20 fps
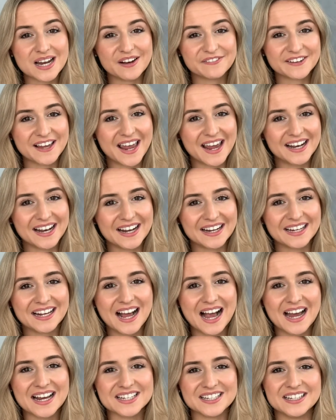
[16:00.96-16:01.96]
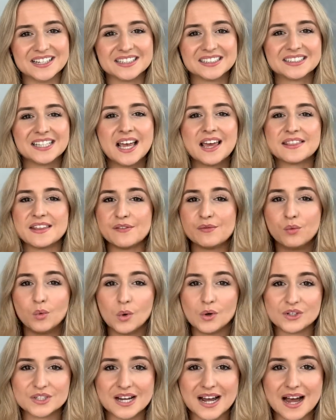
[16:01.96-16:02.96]
have canine guidance, they've
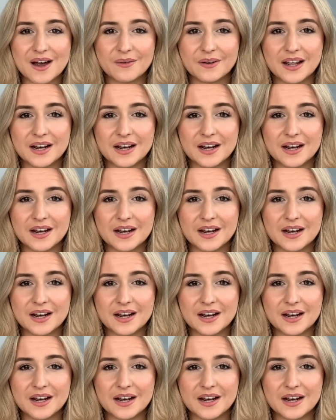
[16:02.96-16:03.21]
worn down